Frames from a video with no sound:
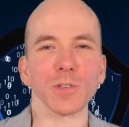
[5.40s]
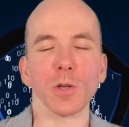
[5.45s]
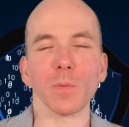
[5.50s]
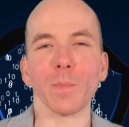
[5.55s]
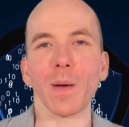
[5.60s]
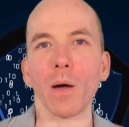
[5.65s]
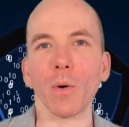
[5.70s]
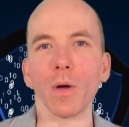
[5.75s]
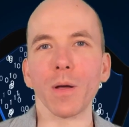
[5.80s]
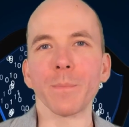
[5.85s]
to you
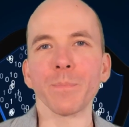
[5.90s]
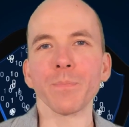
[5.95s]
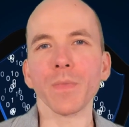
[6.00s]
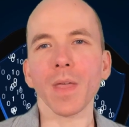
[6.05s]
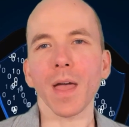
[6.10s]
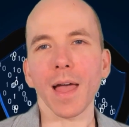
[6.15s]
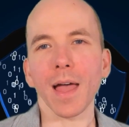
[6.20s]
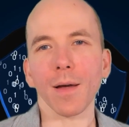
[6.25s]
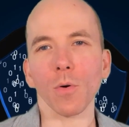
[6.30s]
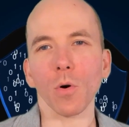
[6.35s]
about
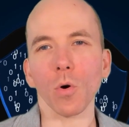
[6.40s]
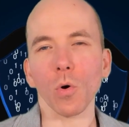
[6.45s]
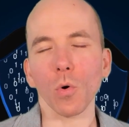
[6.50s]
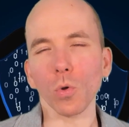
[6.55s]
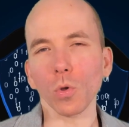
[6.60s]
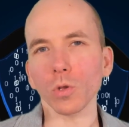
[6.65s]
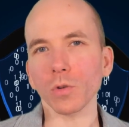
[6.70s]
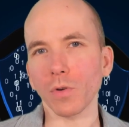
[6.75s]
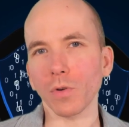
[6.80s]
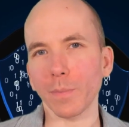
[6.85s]
how
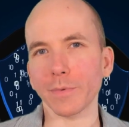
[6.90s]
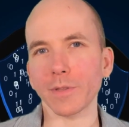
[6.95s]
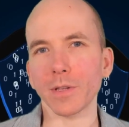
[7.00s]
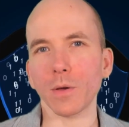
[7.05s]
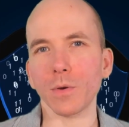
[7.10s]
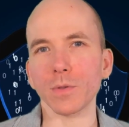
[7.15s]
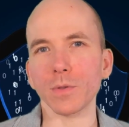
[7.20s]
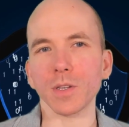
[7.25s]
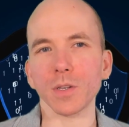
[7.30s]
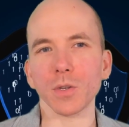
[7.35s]
all
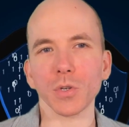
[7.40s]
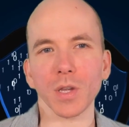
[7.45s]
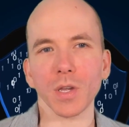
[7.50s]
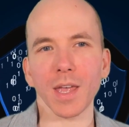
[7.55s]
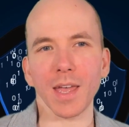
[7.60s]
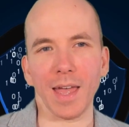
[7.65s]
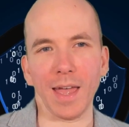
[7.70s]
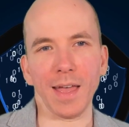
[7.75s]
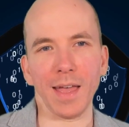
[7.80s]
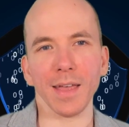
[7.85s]
cryptos
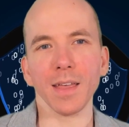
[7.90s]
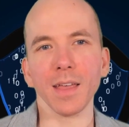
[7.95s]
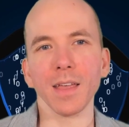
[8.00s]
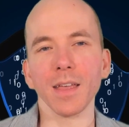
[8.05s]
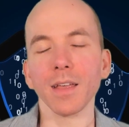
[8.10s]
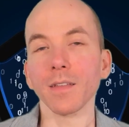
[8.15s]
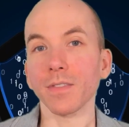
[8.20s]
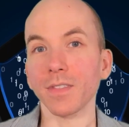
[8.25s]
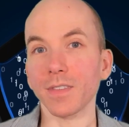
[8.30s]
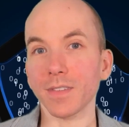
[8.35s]
share
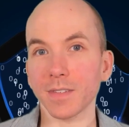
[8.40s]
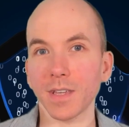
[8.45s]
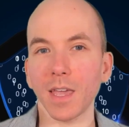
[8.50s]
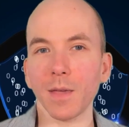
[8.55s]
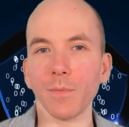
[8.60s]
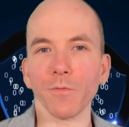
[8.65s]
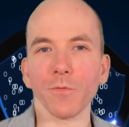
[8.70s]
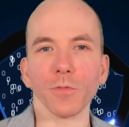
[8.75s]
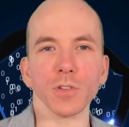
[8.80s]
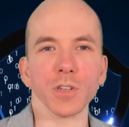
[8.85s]
the
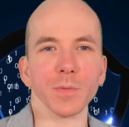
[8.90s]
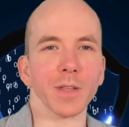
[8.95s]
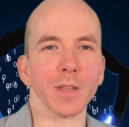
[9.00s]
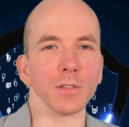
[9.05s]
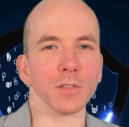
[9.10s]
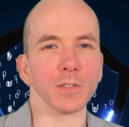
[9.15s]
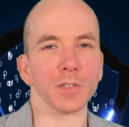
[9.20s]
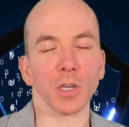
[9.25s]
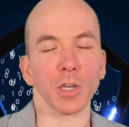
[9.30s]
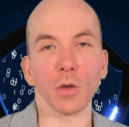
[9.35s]
same
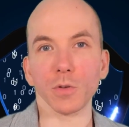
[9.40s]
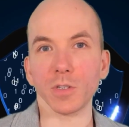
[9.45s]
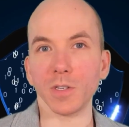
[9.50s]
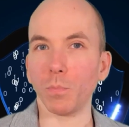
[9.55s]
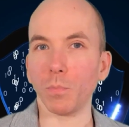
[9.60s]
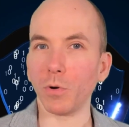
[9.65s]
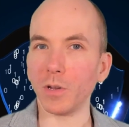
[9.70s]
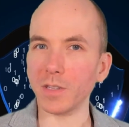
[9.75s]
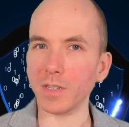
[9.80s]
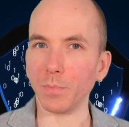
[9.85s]
fundamental
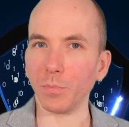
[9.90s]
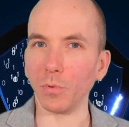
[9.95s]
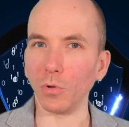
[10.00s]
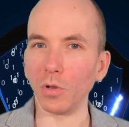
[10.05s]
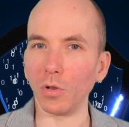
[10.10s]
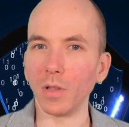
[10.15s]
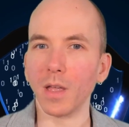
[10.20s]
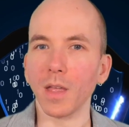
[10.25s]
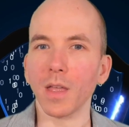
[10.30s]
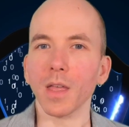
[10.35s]
security
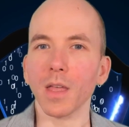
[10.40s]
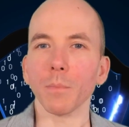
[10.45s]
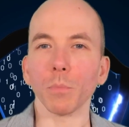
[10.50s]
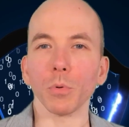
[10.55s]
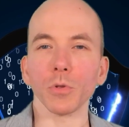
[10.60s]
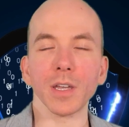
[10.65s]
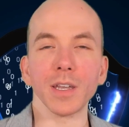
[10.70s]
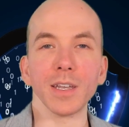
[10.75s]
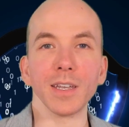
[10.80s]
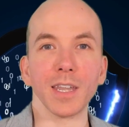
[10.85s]
principle,
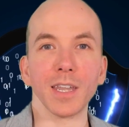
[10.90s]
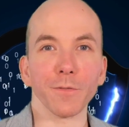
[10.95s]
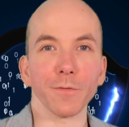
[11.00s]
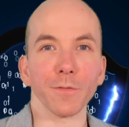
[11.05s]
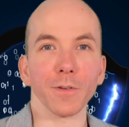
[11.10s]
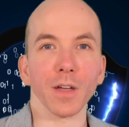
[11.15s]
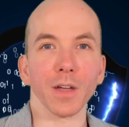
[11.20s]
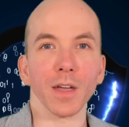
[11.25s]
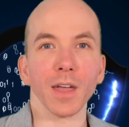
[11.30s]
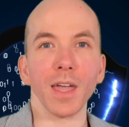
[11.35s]
but they
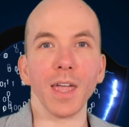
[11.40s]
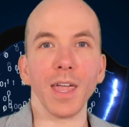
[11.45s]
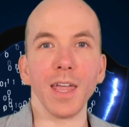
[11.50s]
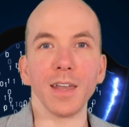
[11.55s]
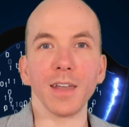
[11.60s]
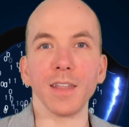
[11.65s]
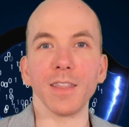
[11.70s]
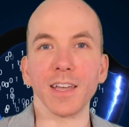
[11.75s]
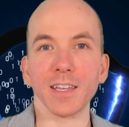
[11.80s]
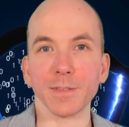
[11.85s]
differ
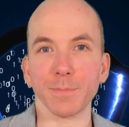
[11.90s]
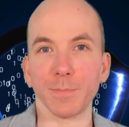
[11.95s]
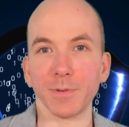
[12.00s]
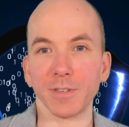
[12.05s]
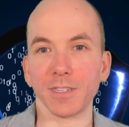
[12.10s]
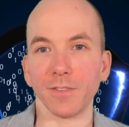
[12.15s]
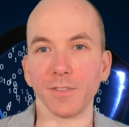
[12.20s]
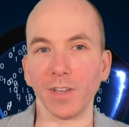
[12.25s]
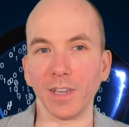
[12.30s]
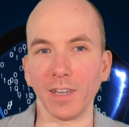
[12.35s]
in their
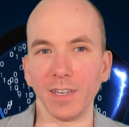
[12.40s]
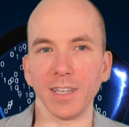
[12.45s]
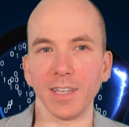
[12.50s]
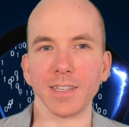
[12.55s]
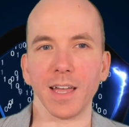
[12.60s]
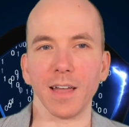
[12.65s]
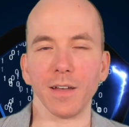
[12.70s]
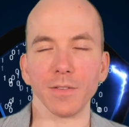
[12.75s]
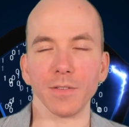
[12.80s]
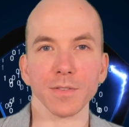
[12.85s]
specific
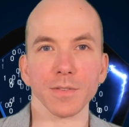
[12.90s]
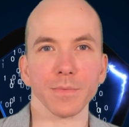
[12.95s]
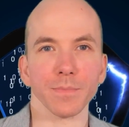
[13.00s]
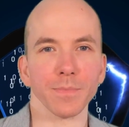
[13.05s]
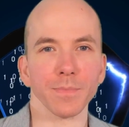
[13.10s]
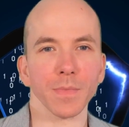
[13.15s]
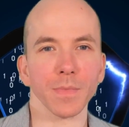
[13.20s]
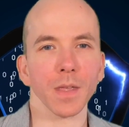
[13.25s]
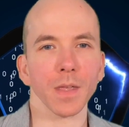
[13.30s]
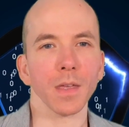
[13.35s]
details.
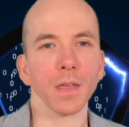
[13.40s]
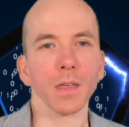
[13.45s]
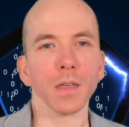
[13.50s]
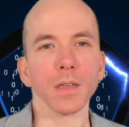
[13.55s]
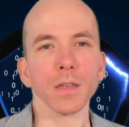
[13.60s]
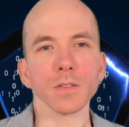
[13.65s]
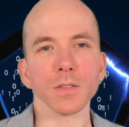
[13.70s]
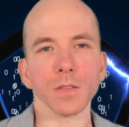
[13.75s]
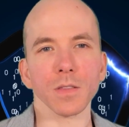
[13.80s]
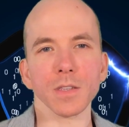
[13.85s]

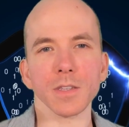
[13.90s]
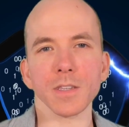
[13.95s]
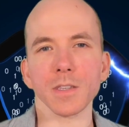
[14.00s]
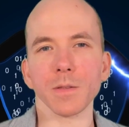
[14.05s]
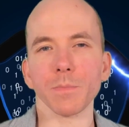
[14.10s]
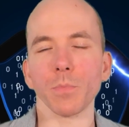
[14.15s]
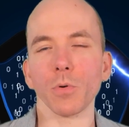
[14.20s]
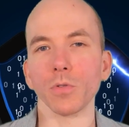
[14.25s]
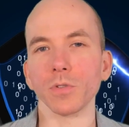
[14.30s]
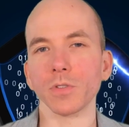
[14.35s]
So this is
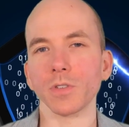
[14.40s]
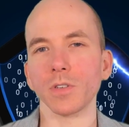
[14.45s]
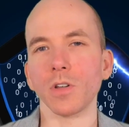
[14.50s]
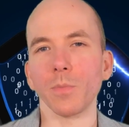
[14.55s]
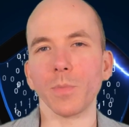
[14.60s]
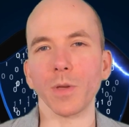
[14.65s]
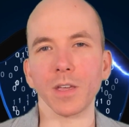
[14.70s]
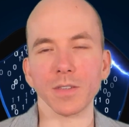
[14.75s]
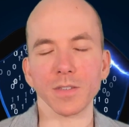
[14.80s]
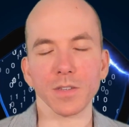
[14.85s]
important to
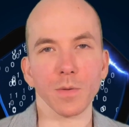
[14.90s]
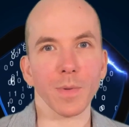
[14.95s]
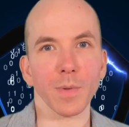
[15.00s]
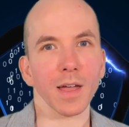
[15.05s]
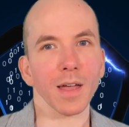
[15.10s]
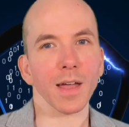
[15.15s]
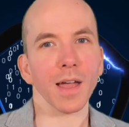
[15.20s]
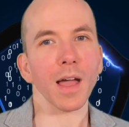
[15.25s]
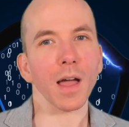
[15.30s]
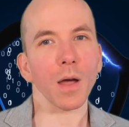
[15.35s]
know because no
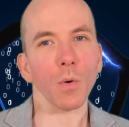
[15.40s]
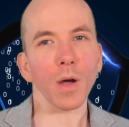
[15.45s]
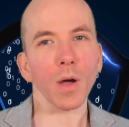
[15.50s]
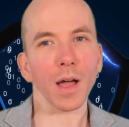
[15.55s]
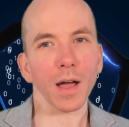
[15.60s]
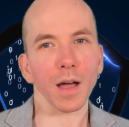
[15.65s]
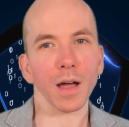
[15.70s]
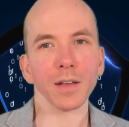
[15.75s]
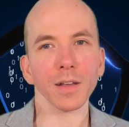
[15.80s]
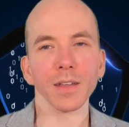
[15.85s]
matter how
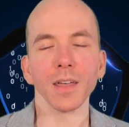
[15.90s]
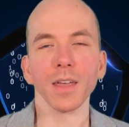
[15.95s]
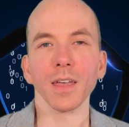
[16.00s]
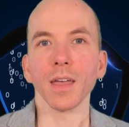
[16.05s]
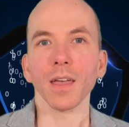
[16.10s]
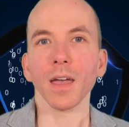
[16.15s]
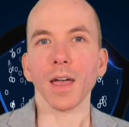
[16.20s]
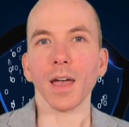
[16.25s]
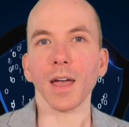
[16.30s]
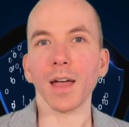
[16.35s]
hard
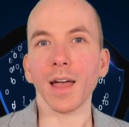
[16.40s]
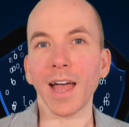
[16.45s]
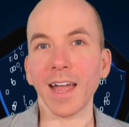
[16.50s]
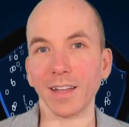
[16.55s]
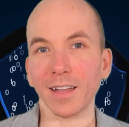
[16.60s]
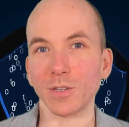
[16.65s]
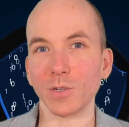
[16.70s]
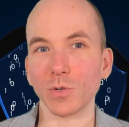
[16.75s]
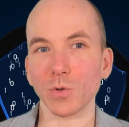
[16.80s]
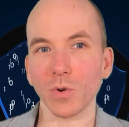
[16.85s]
a
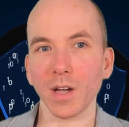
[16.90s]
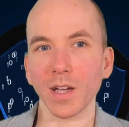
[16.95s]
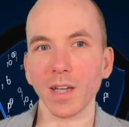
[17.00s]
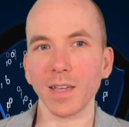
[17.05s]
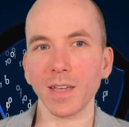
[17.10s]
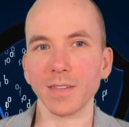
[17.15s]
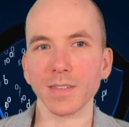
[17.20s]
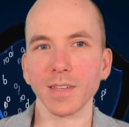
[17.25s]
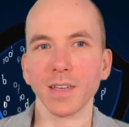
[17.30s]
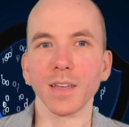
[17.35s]
hacker
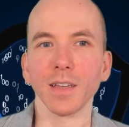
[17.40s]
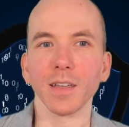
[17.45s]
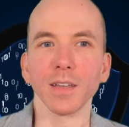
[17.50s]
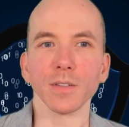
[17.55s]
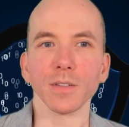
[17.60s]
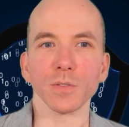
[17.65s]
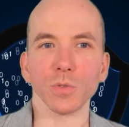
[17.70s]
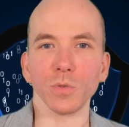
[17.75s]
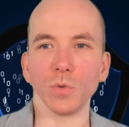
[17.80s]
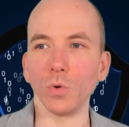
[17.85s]
tries
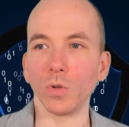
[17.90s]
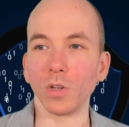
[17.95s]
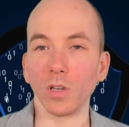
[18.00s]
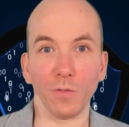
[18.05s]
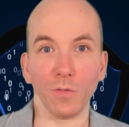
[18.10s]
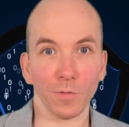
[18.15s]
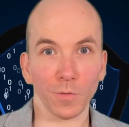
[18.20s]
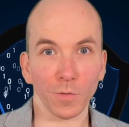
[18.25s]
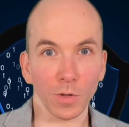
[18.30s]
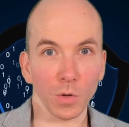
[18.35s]
to
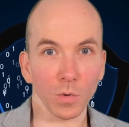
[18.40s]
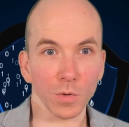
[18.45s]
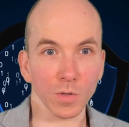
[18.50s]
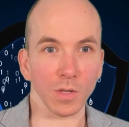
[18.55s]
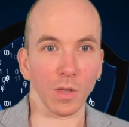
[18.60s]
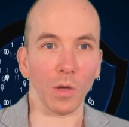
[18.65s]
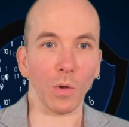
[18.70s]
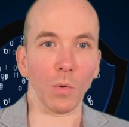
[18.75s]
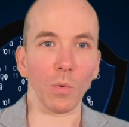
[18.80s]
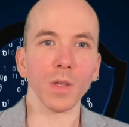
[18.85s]

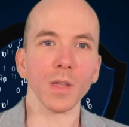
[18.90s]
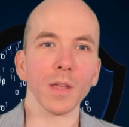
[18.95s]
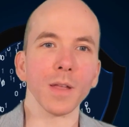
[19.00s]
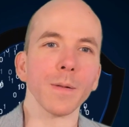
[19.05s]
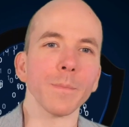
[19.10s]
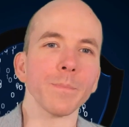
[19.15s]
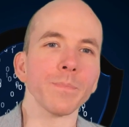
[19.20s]
confuse you,